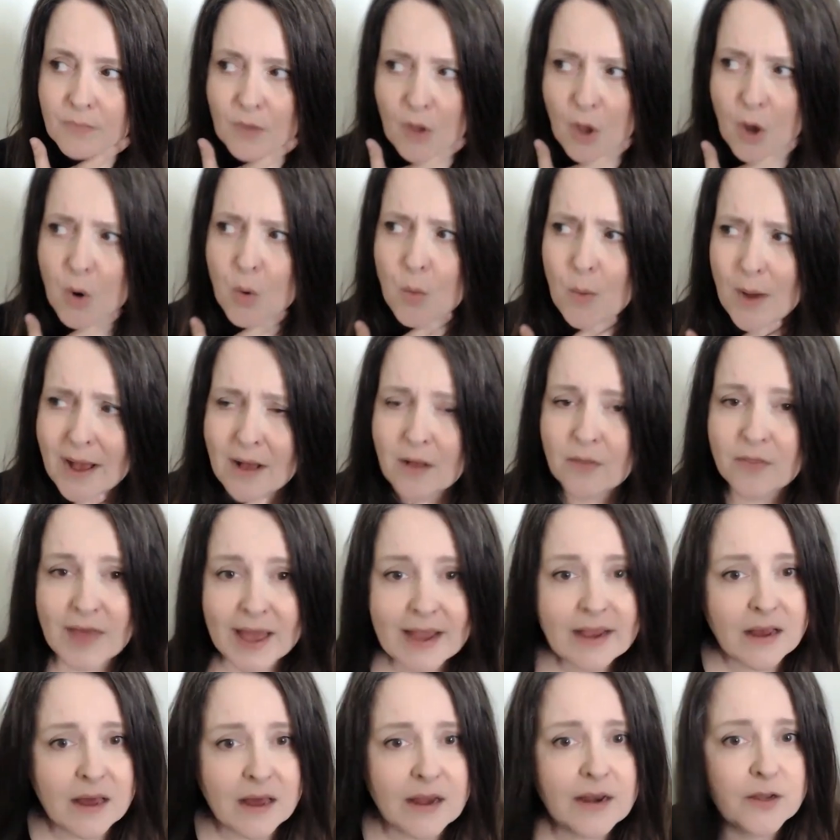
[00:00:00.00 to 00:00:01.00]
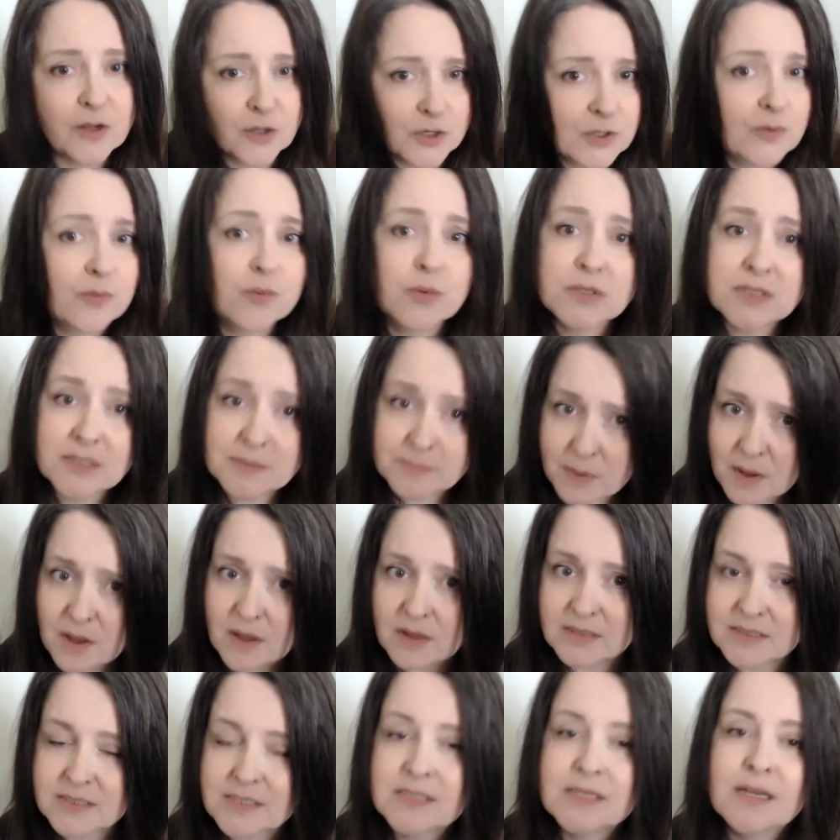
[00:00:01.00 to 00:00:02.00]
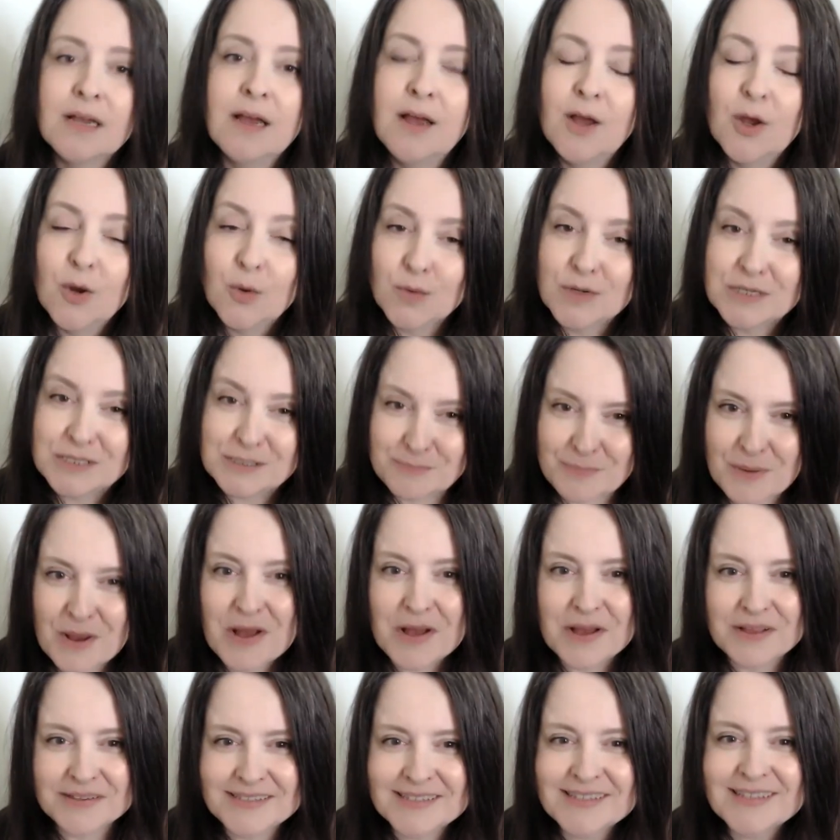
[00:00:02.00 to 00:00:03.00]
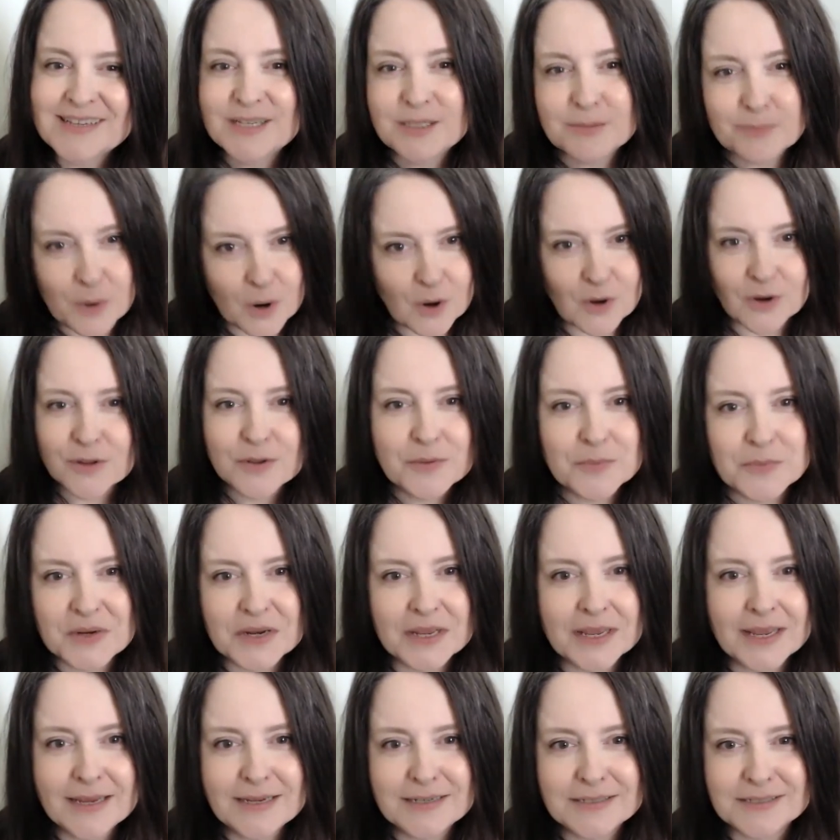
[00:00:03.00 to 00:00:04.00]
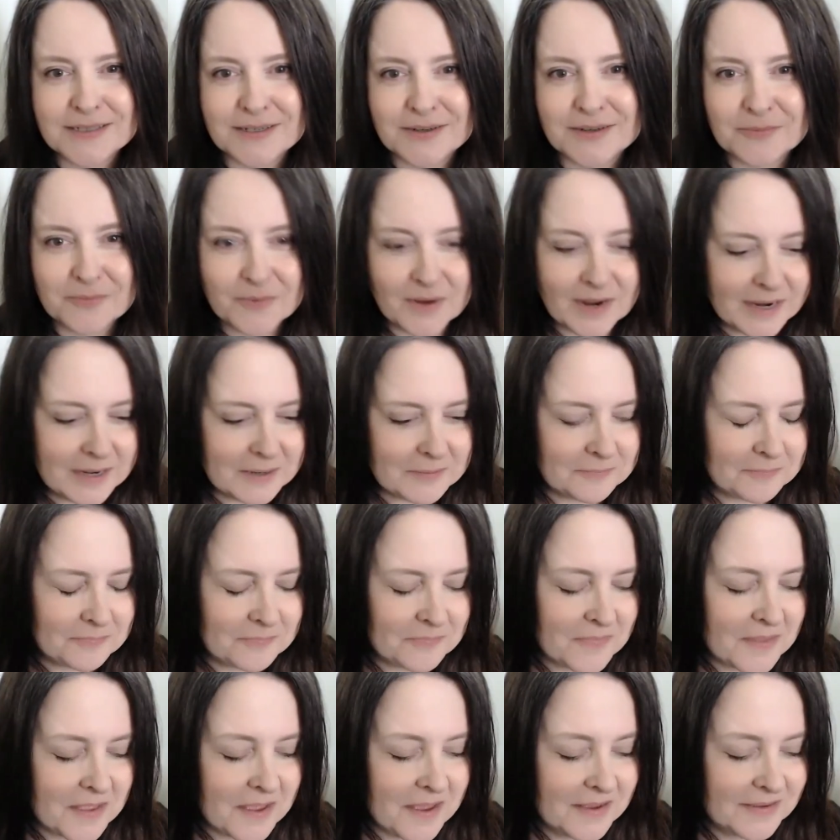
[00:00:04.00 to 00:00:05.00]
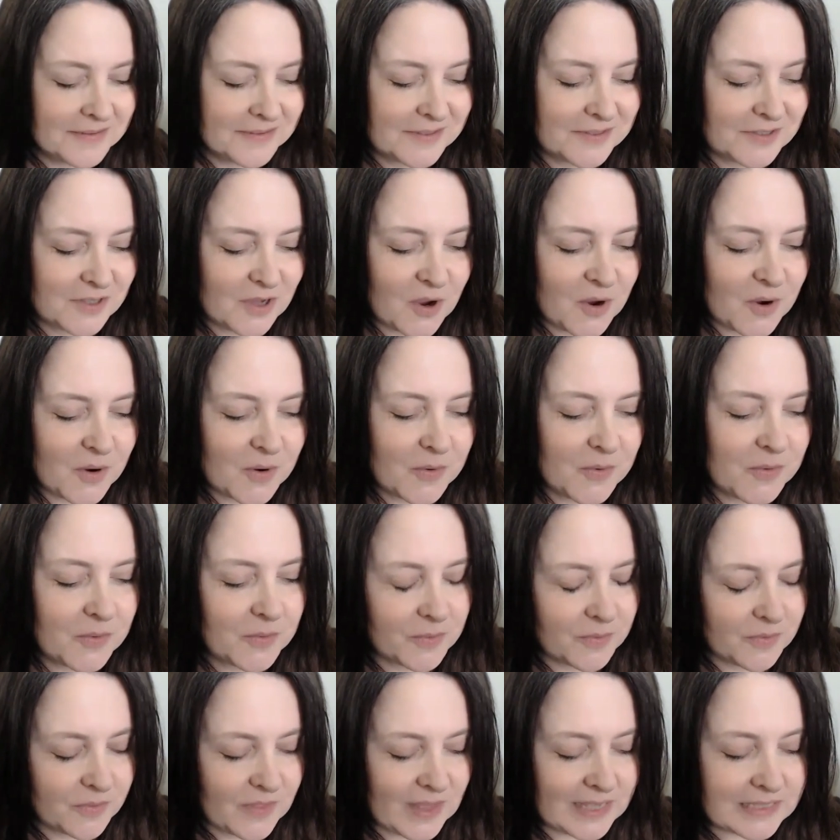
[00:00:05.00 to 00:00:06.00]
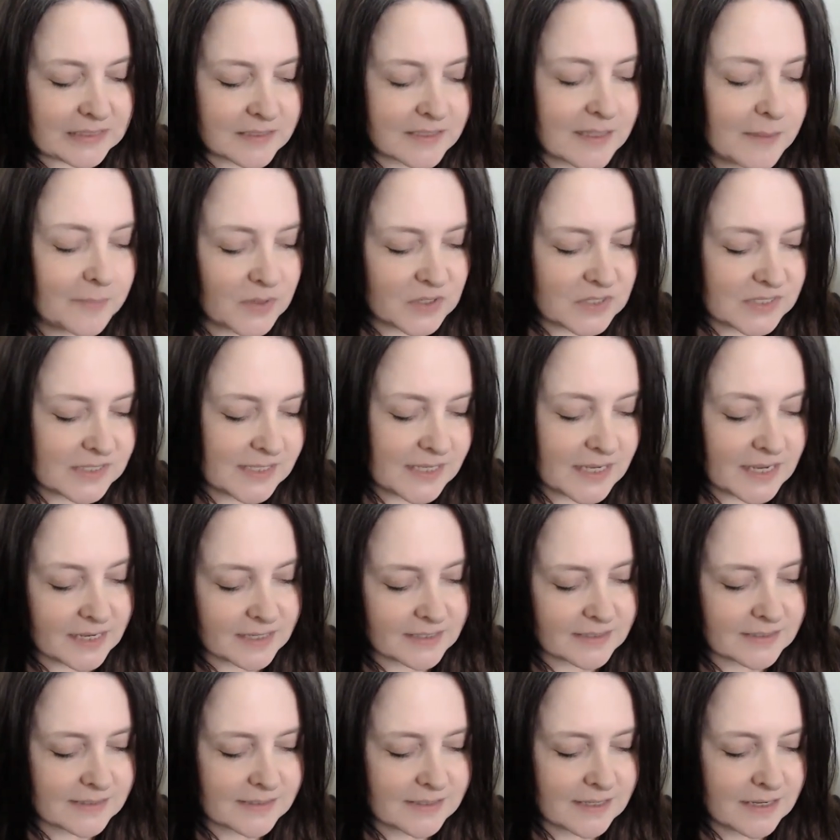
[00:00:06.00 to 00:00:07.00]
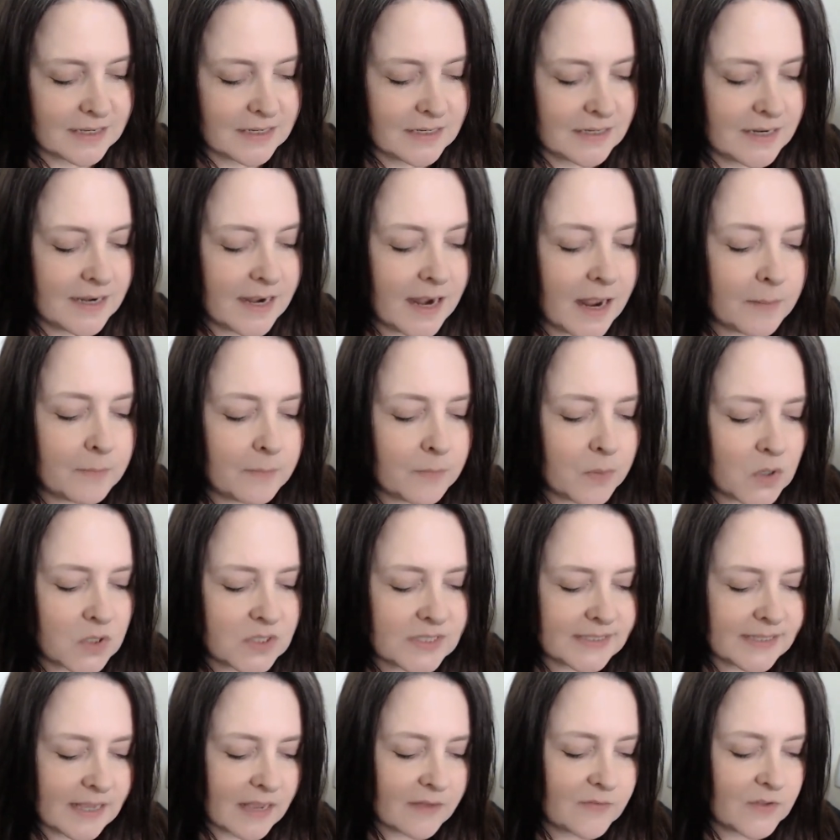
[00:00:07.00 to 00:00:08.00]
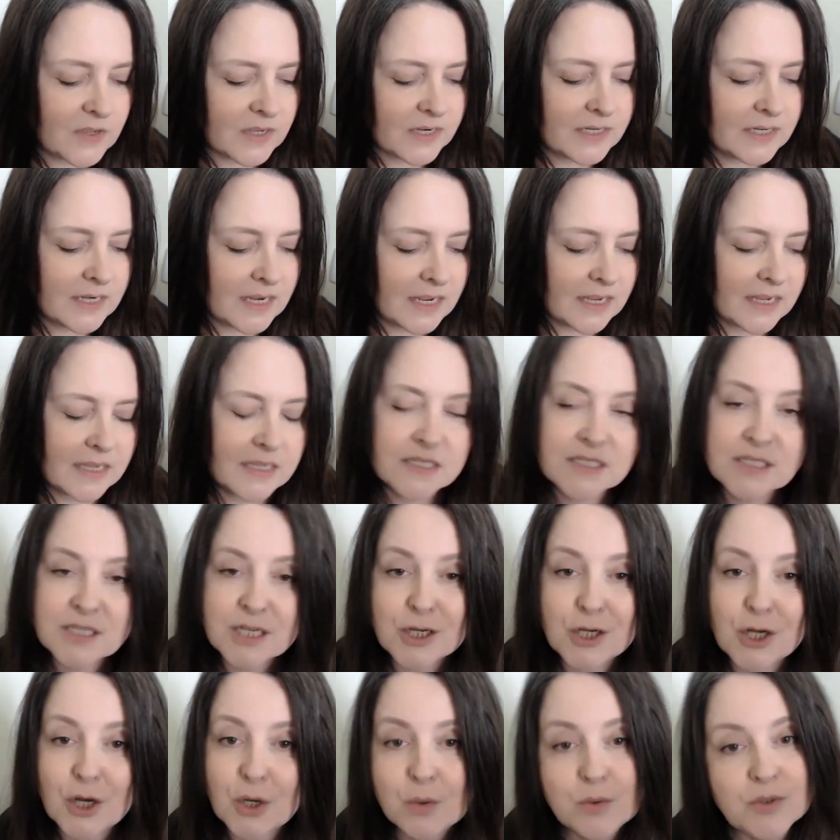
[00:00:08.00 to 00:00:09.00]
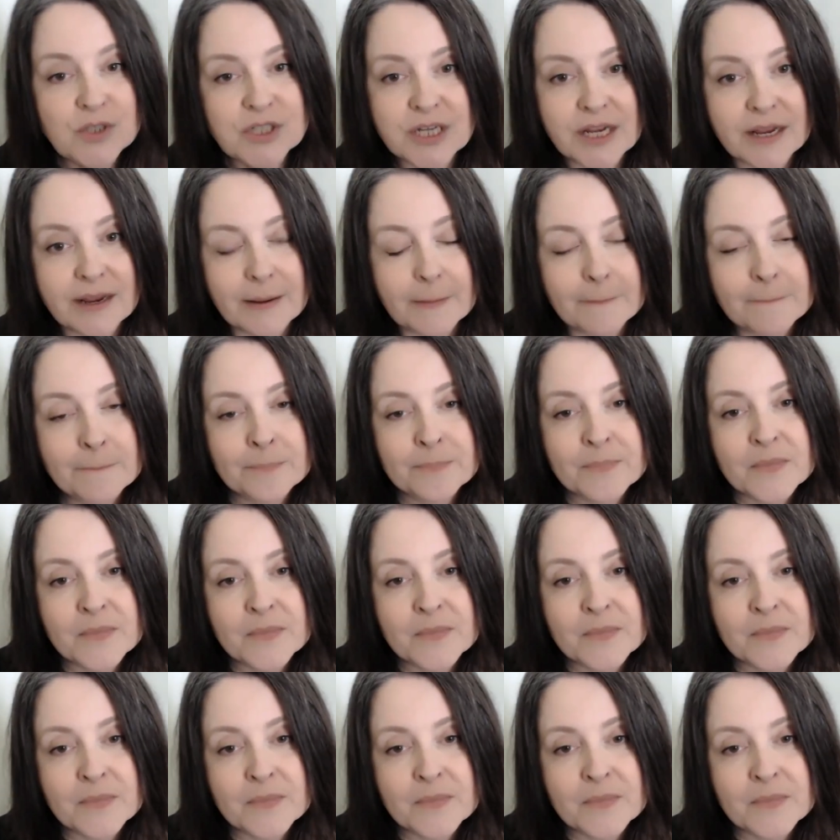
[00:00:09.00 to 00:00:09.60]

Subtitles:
oh, wow, that got a good response. Response is part of communication, right? So that's number 6. Number 7 is coaching.